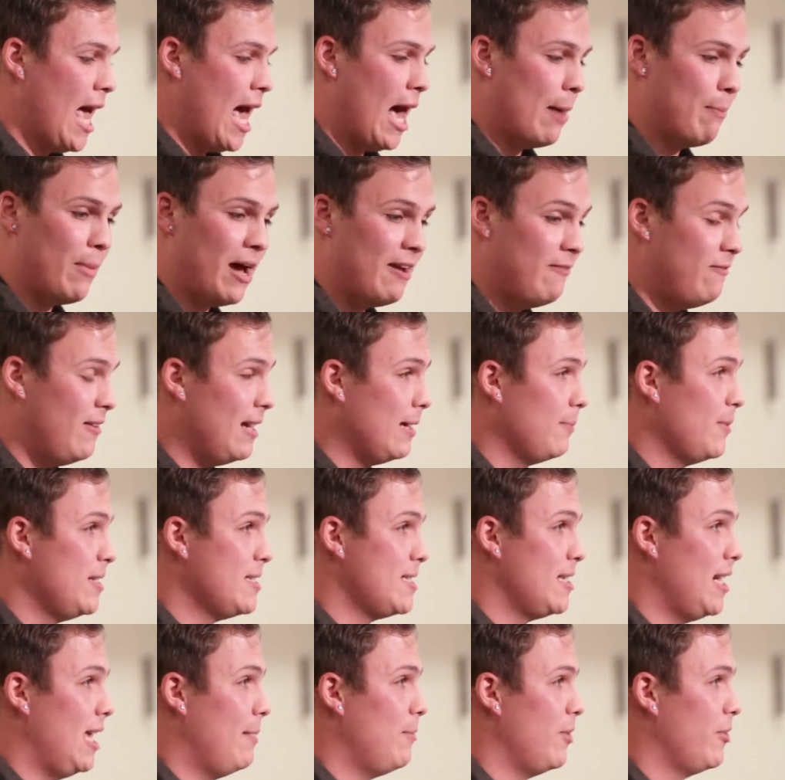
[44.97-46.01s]
My family is
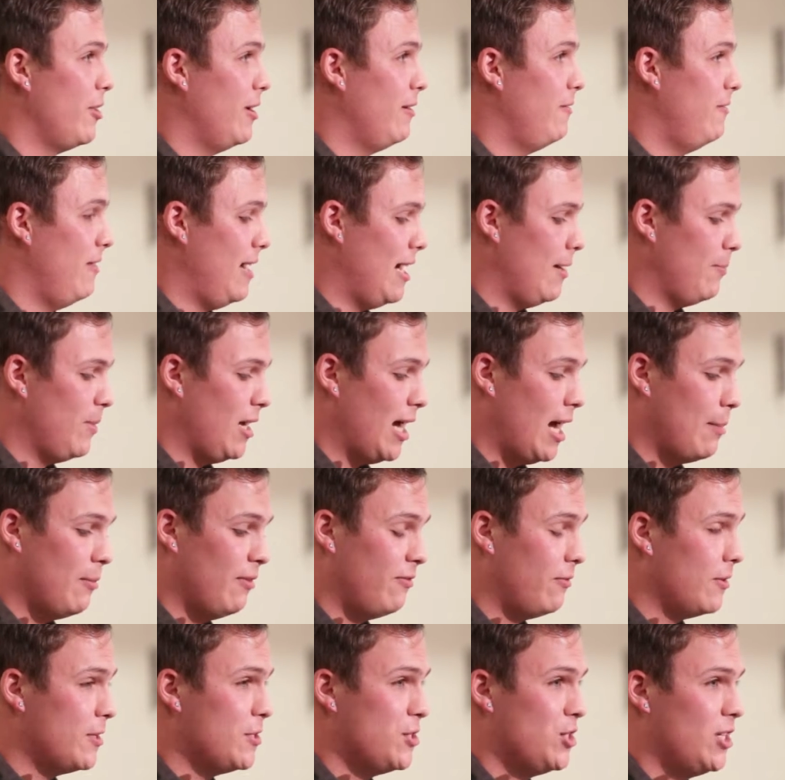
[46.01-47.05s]
an immigrant family. I'm a
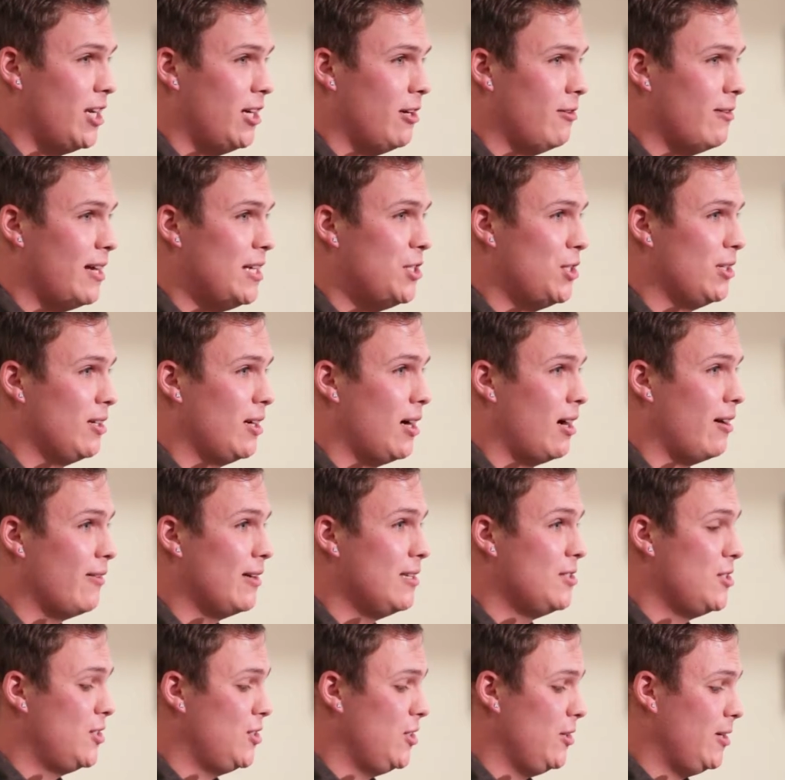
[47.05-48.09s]
first-generation
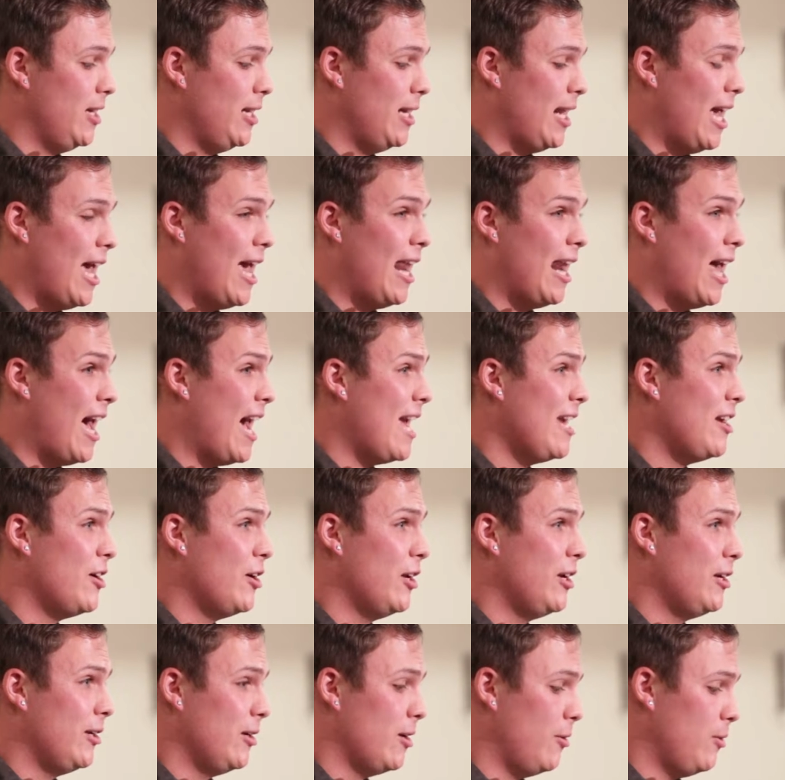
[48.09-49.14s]
college student, and I
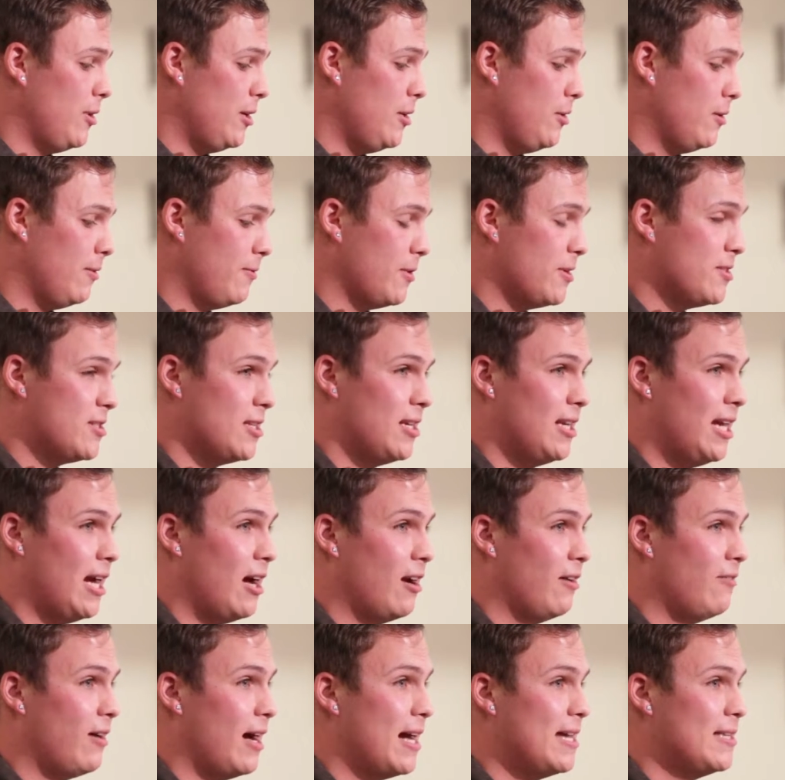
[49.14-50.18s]
couldn't go to university
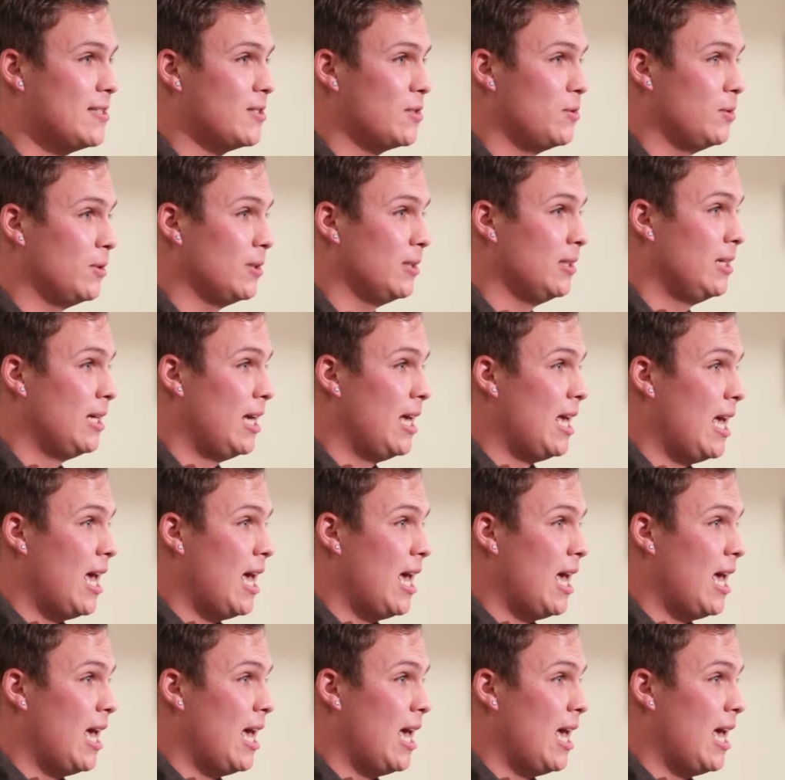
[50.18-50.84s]
out of high school.